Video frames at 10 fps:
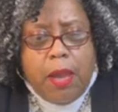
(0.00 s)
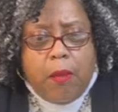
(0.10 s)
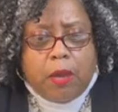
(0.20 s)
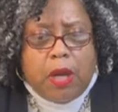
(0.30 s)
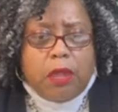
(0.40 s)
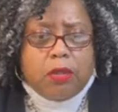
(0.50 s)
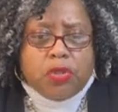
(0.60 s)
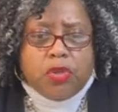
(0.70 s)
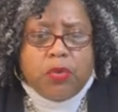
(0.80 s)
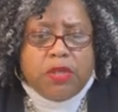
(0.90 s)
What
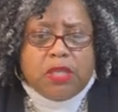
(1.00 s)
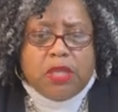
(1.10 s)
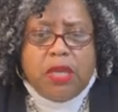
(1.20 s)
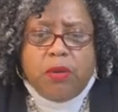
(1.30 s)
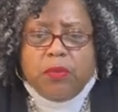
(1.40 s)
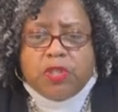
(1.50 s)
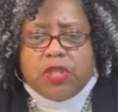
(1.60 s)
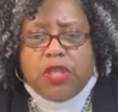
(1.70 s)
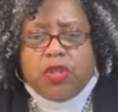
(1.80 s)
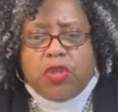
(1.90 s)
colors do we see? We
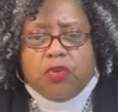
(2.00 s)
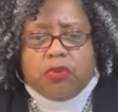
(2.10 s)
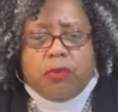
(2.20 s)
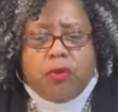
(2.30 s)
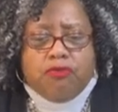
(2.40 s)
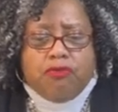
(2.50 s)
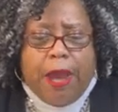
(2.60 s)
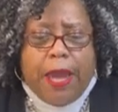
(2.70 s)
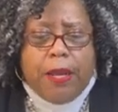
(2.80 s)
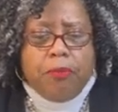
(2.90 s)
see the usual
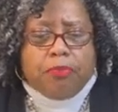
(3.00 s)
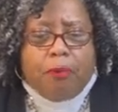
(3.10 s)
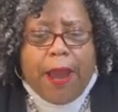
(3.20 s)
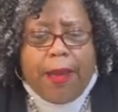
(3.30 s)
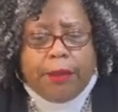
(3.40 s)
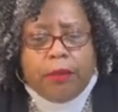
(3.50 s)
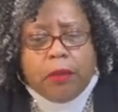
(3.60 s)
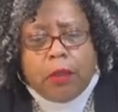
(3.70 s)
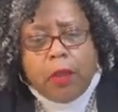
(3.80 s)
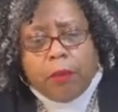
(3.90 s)
red,
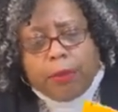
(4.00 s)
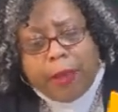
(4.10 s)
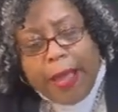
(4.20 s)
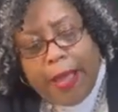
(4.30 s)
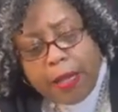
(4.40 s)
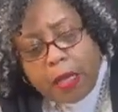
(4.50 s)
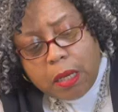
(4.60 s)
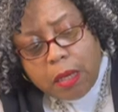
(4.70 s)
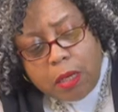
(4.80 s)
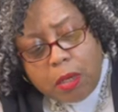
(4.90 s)
brown,
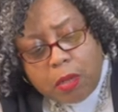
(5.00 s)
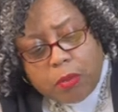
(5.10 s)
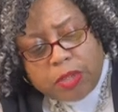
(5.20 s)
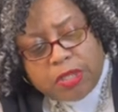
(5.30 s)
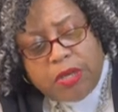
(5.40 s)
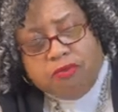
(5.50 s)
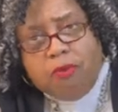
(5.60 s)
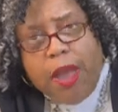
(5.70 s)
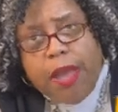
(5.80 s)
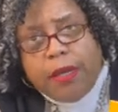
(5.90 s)
black. We see
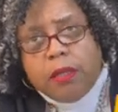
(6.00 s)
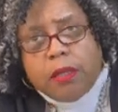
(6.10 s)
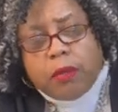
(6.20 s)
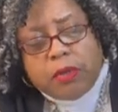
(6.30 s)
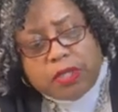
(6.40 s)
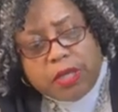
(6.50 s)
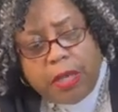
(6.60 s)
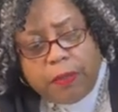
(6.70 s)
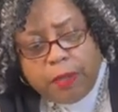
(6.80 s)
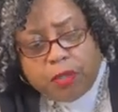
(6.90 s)
red. We
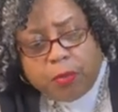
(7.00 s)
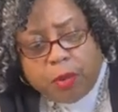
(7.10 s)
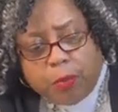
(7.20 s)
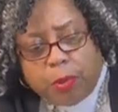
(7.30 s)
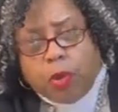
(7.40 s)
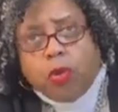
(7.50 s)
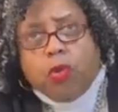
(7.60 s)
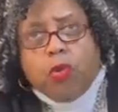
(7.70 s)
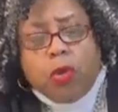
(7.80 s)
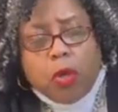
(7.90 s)
see in this book
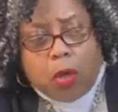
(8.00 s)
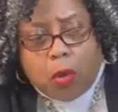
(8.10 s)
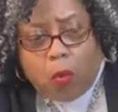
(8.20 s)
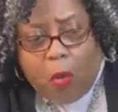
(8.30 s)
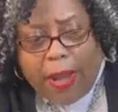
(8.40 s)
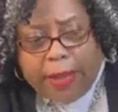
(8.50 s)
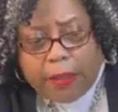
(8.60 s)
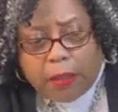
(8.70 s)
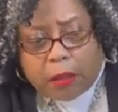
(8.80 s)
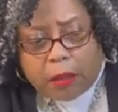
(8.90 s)
blue, white,